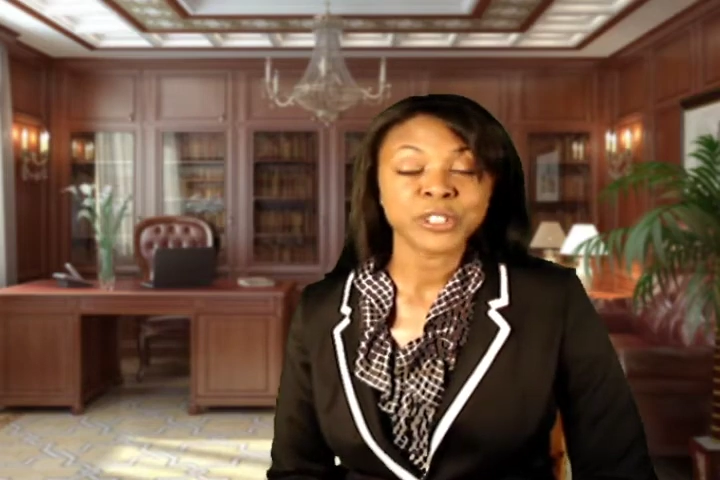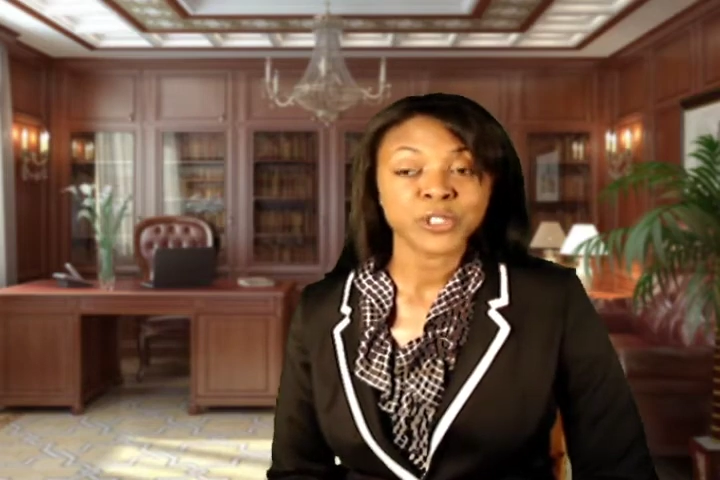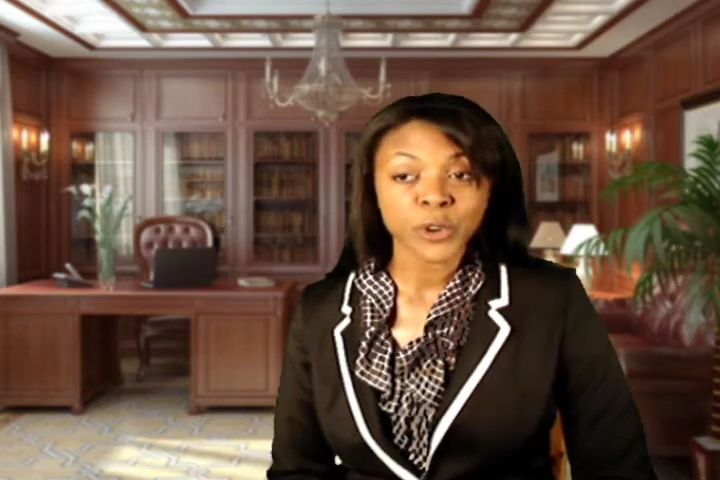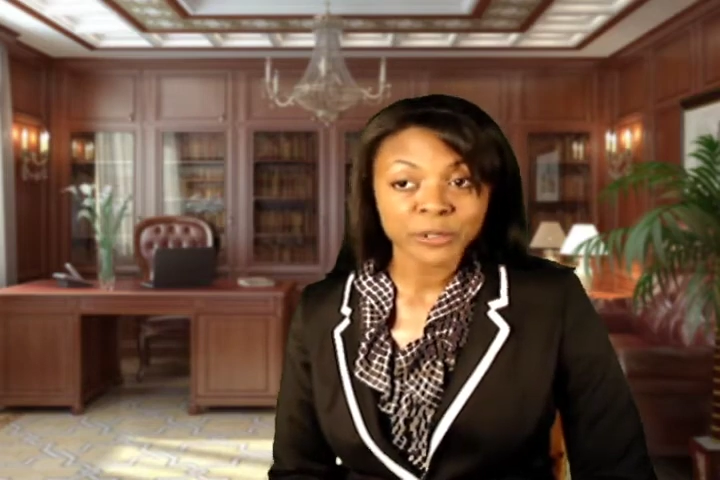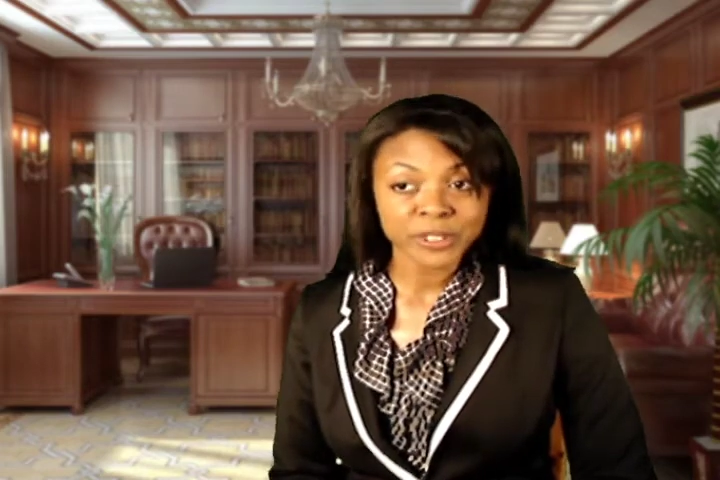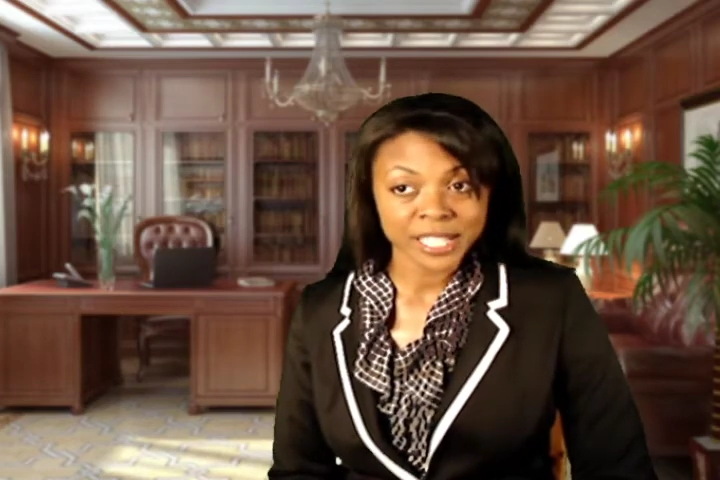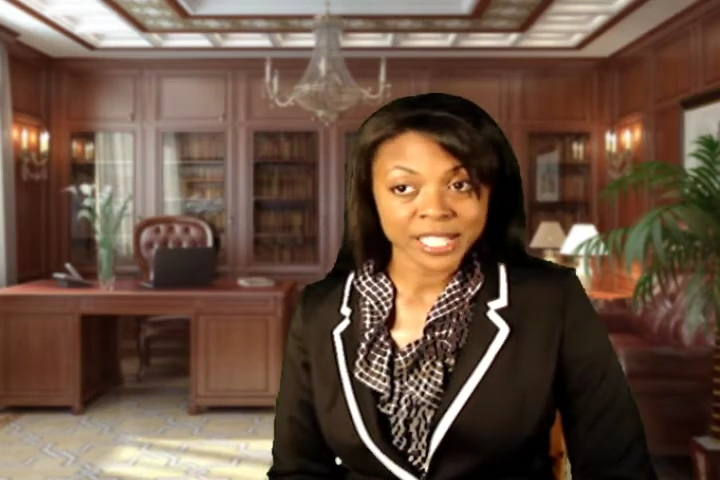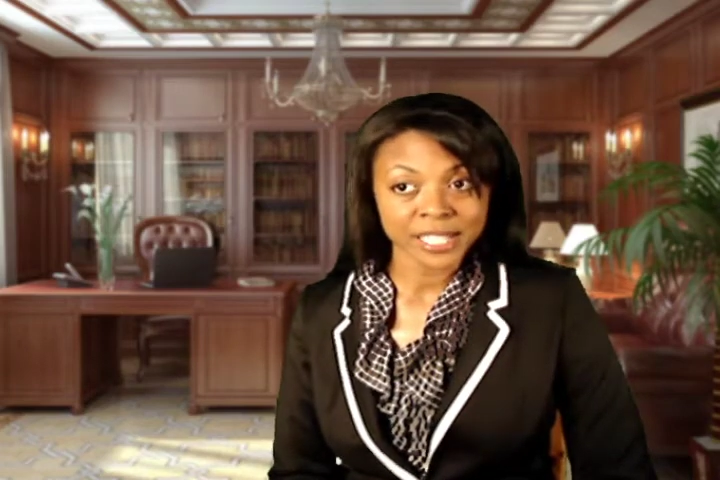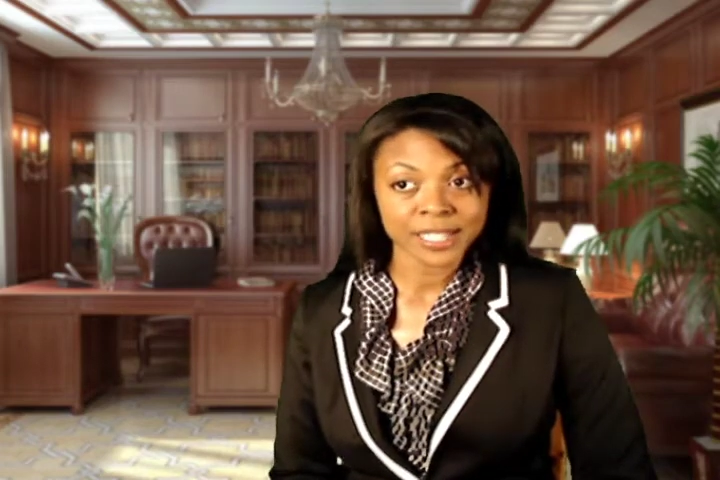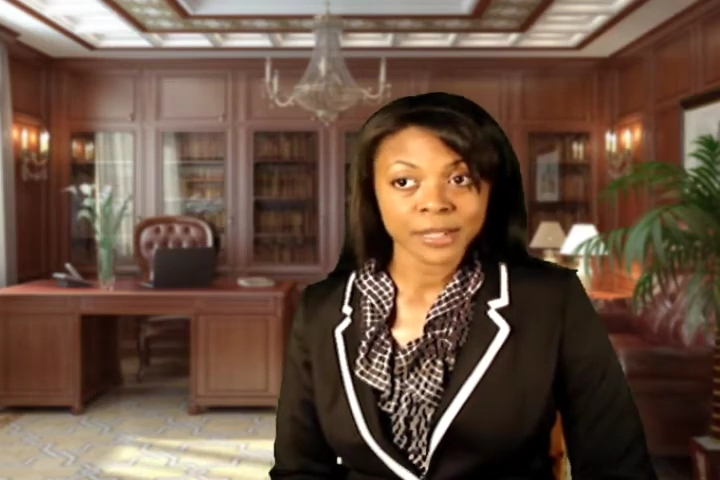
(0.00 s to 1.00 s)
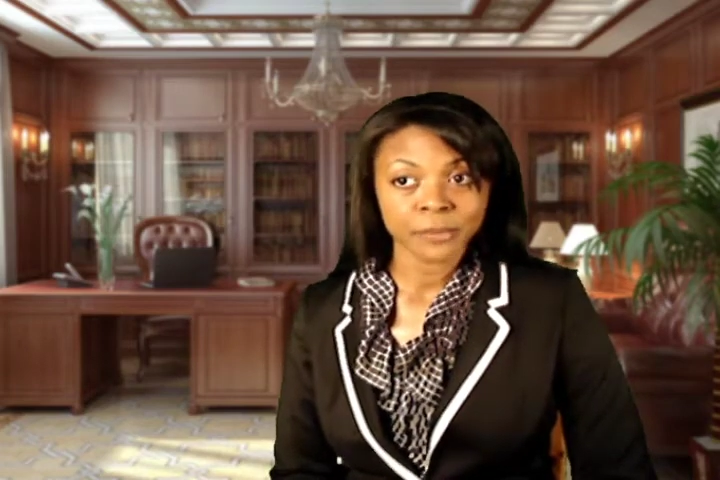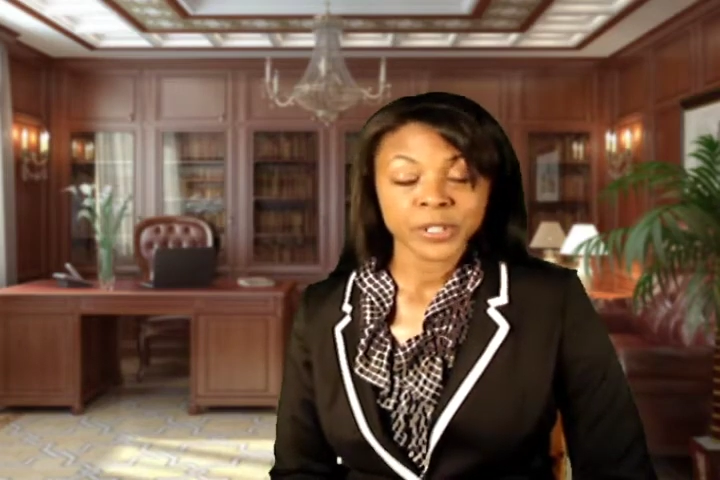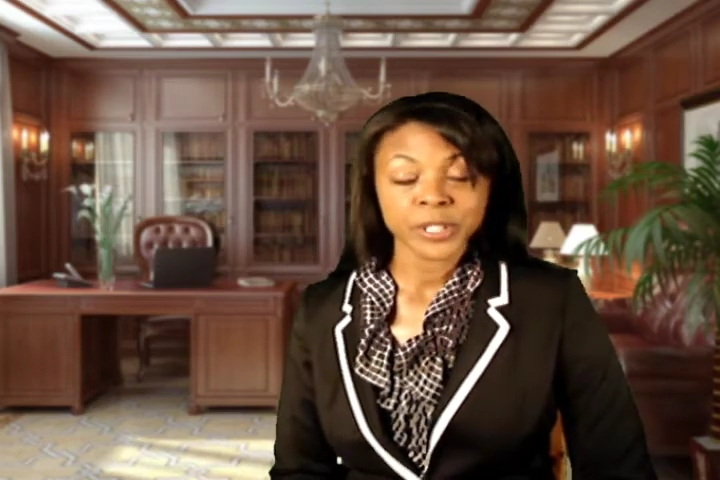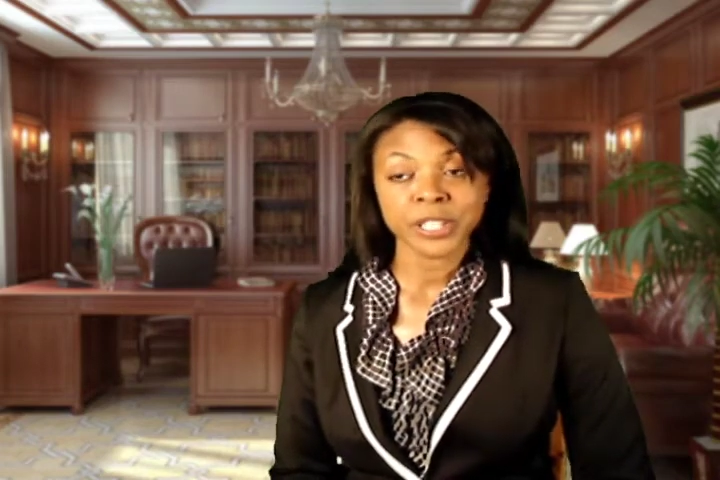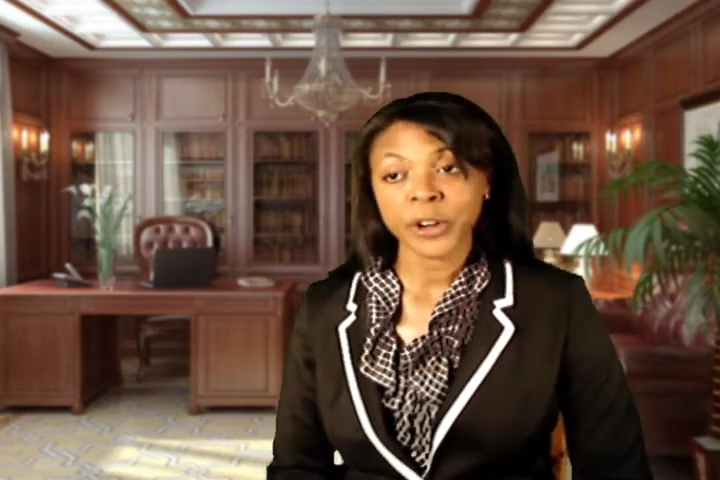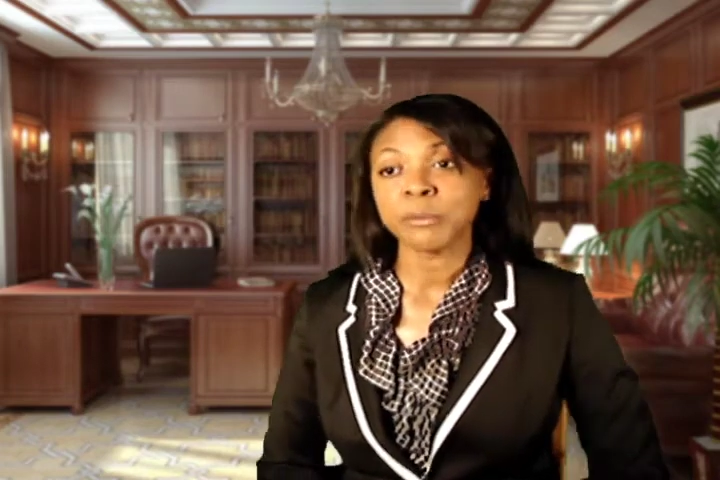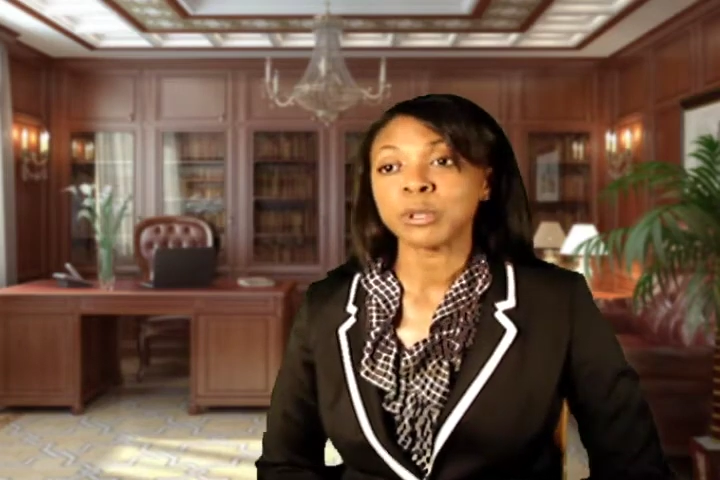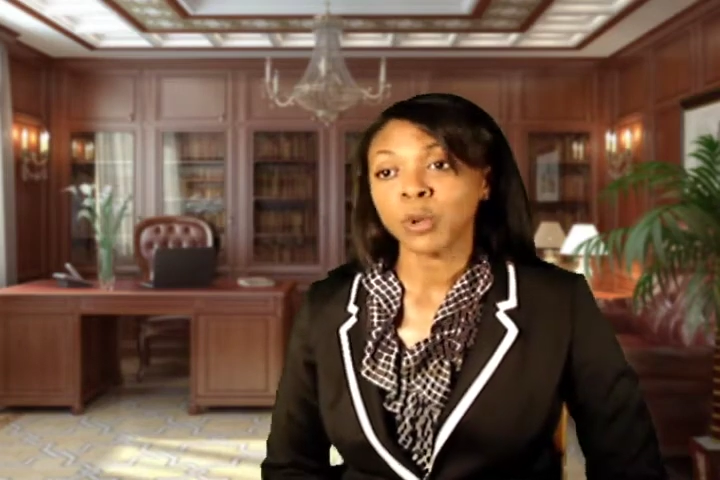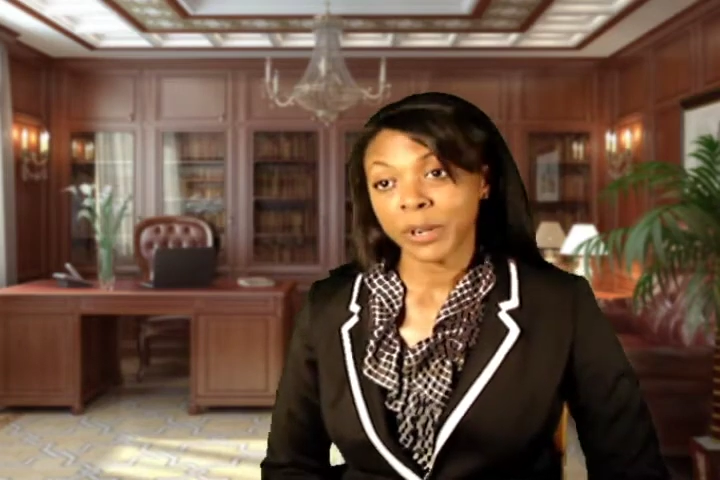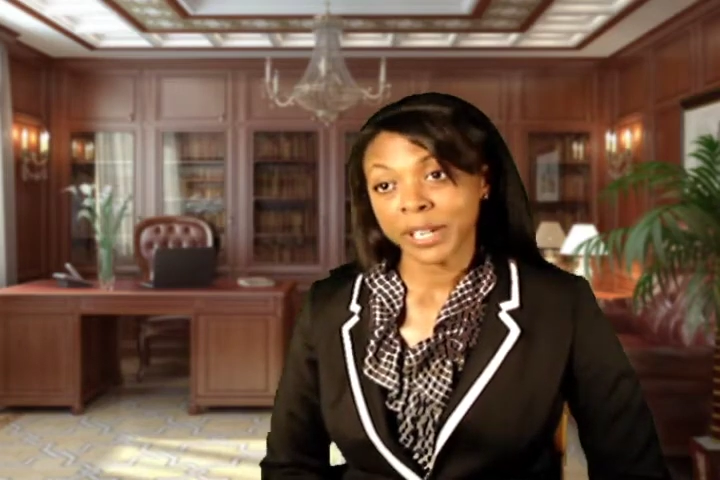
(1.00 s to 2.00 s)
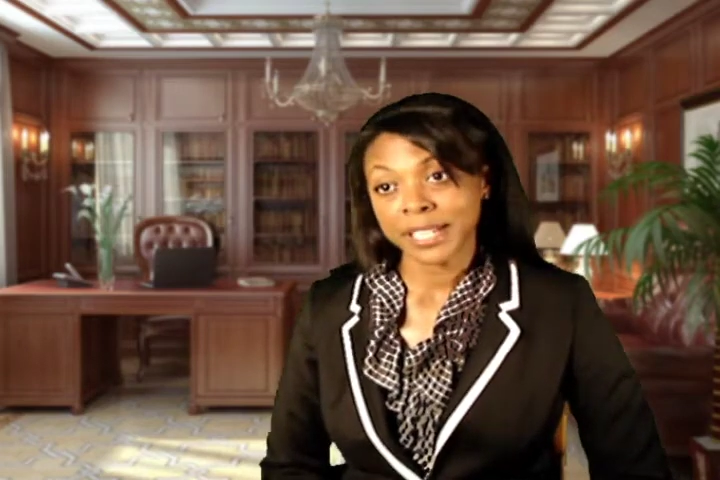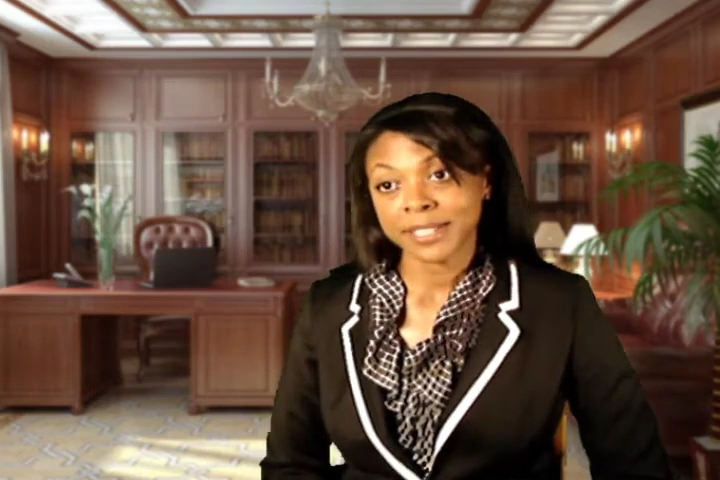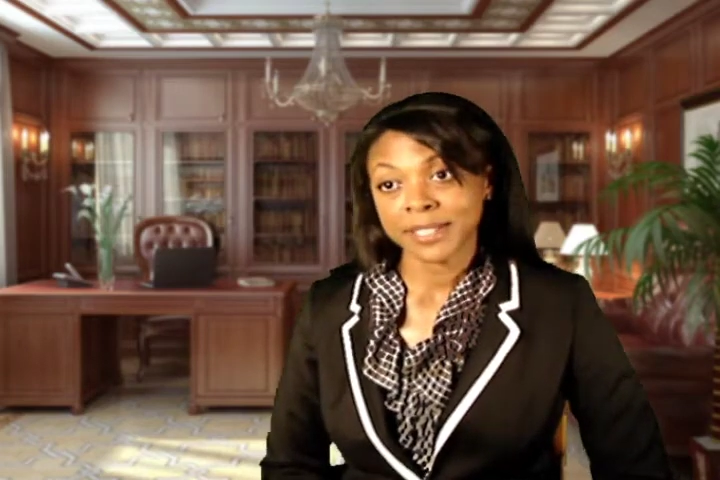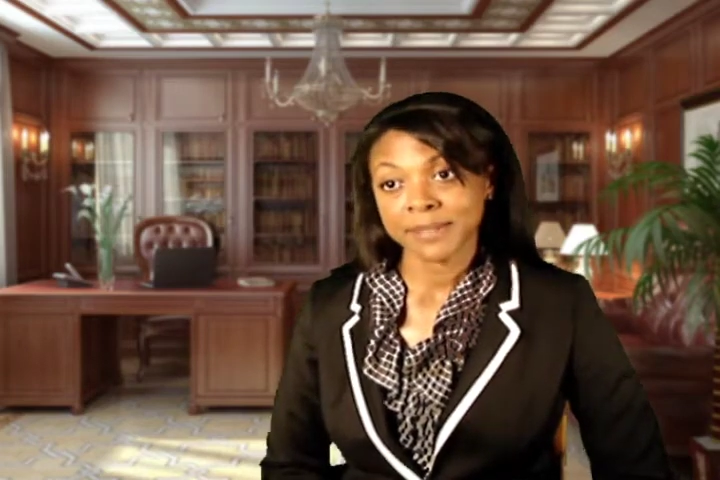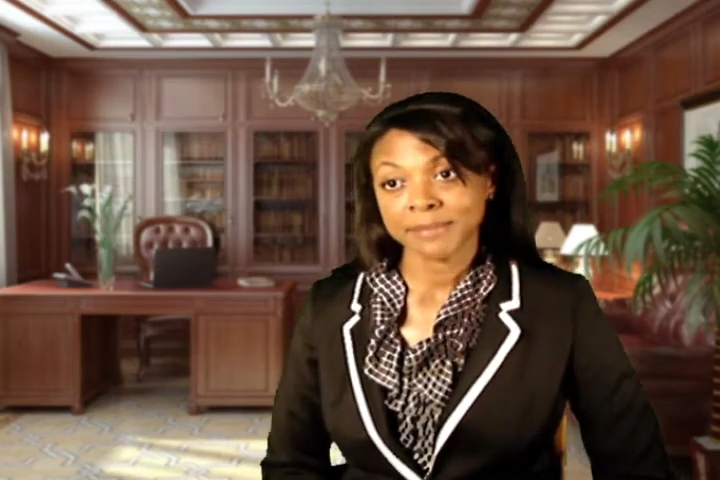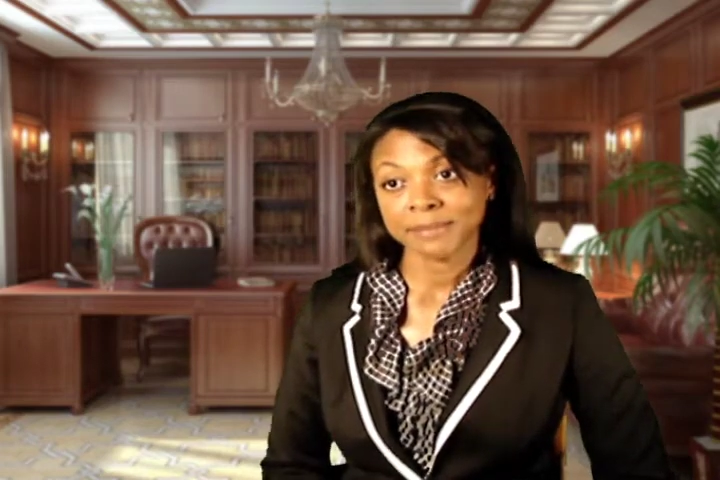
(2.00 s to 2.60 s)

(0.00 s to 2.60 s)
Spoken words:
services to their employees.